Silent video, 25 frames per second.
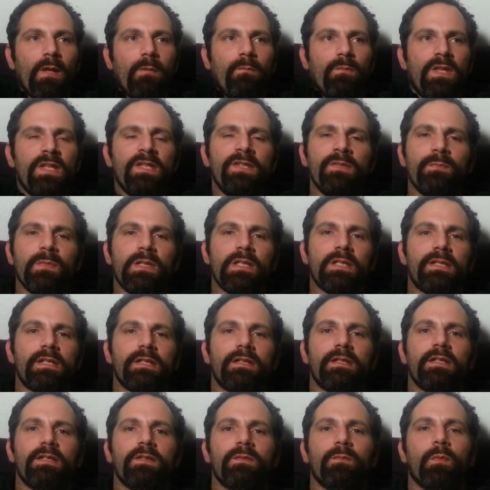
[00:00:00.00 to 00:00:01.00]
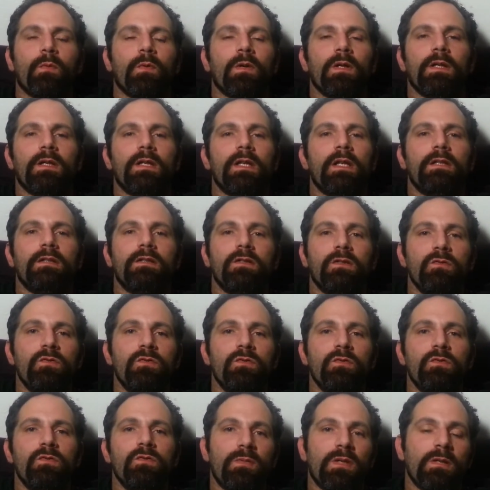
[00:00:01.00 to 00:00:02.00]
this means at this point that to
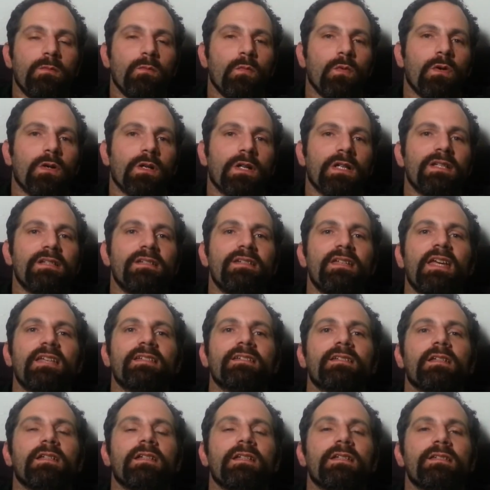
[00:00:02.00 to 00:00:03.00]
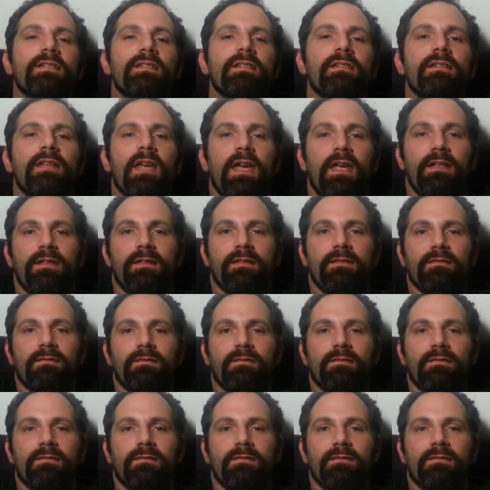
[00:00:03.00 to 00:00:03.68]
J.P. Morgan, Tesla is dead.